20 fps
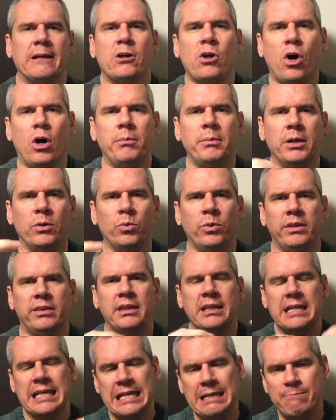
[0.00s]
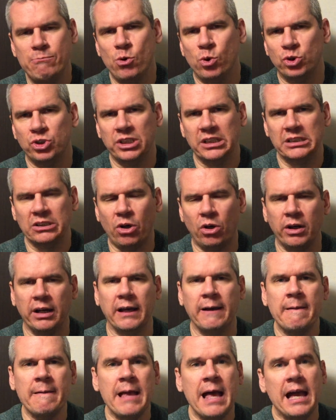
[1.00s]
the comment with the emojis on
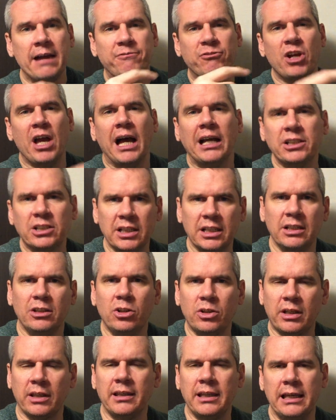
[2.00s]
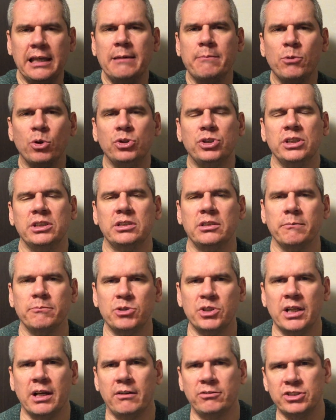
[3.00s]
it, if you actually look at the emojis
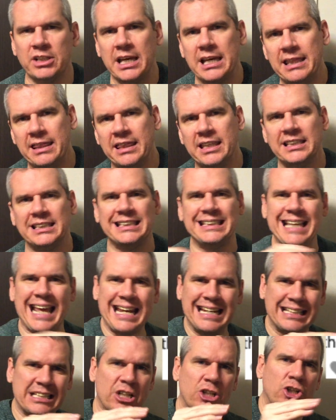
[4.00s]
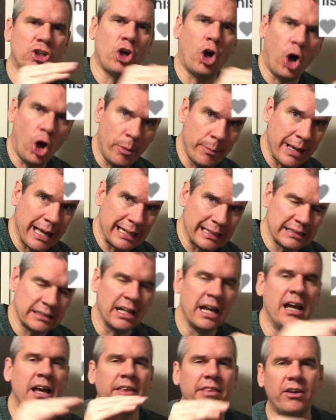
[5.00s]
themselves in the sent comment,
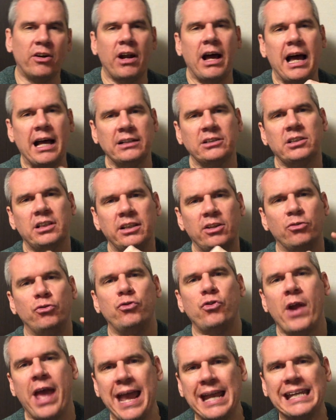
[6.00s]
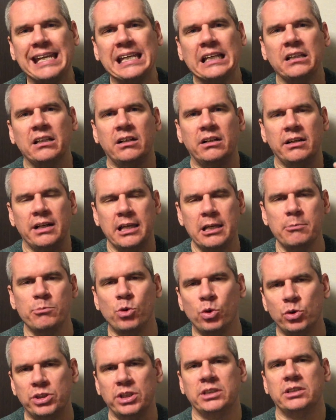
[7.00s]
they're actually the regular
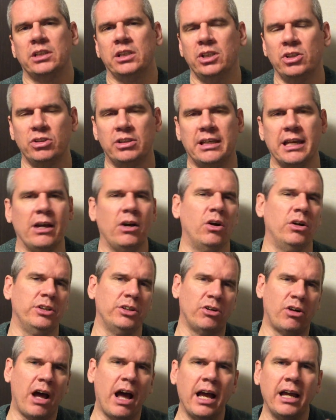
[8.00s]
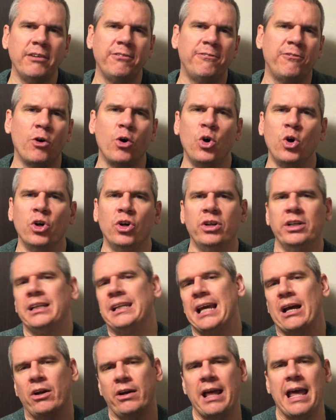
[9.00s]
emojis that you'd get on your iPhone or you
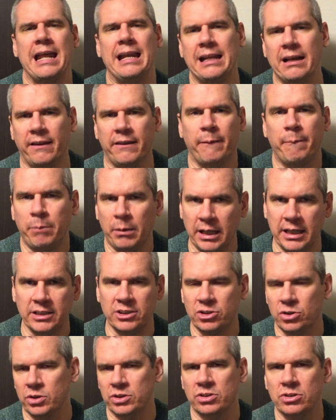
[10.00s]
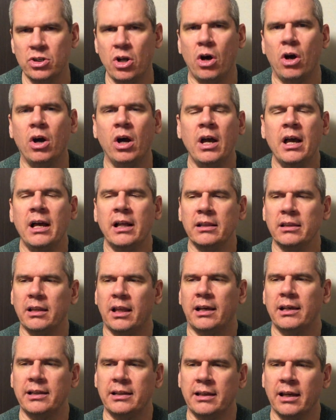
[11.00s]
get on any other place. So it's not
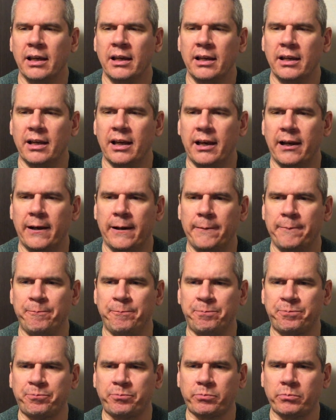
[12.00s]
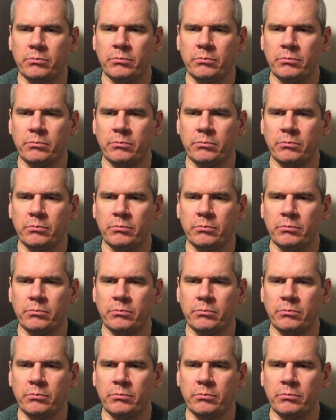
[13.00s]
like the